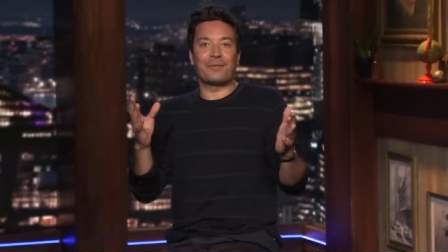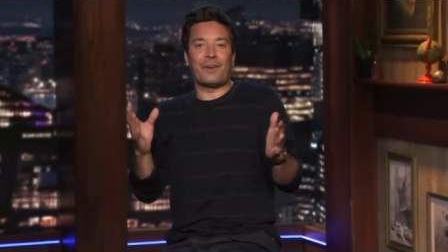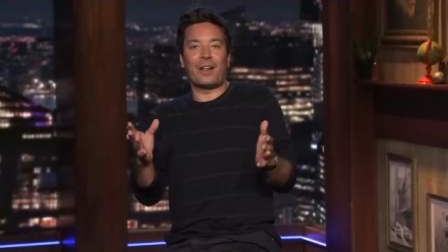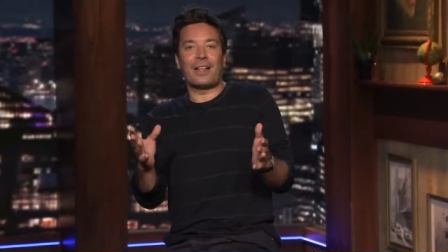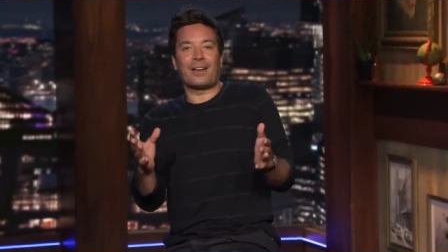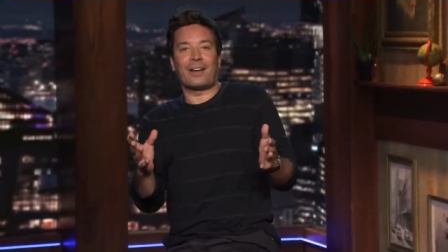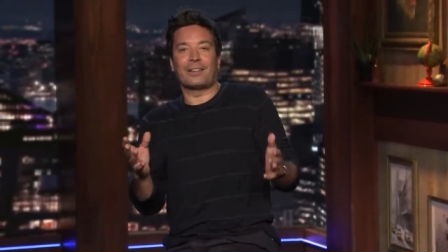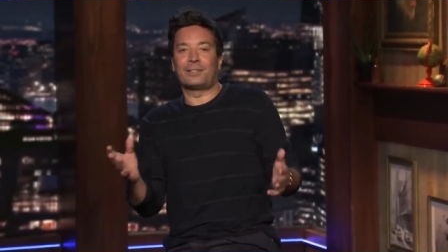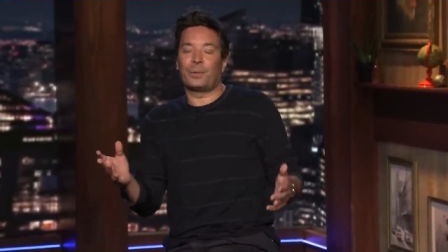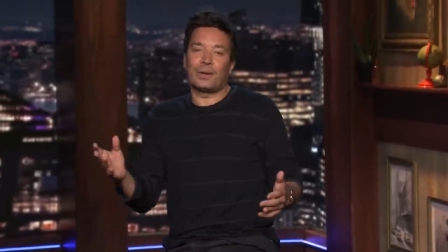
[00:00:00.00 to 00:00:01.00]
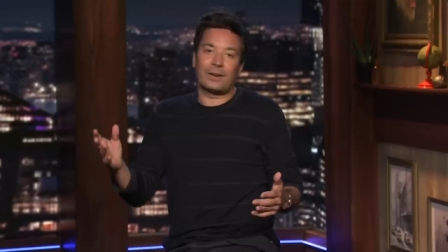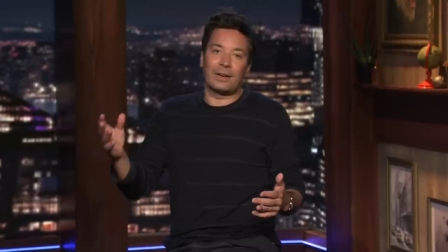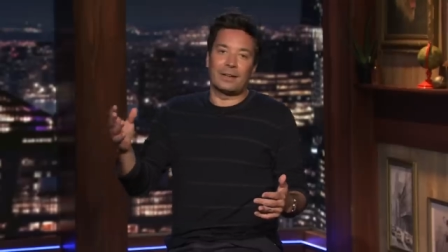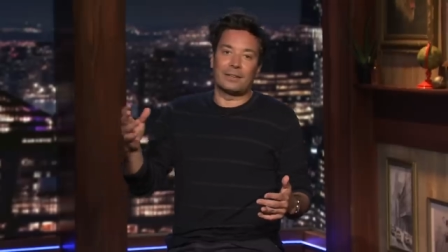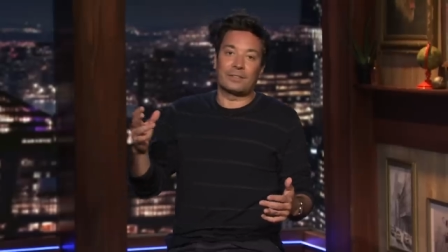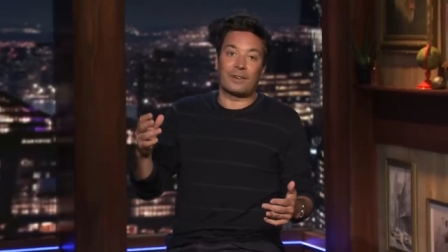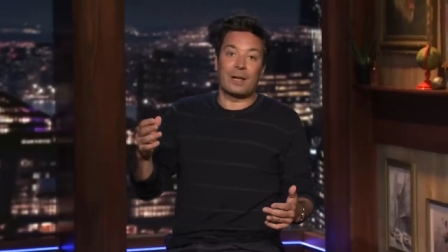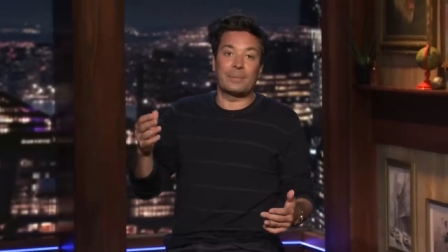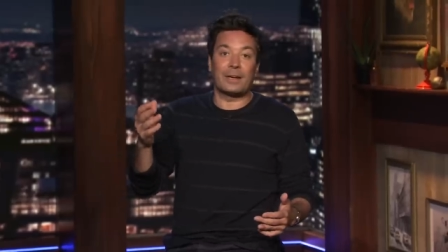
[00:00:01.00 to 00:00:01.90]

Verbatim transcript: fallout on Twitter and described it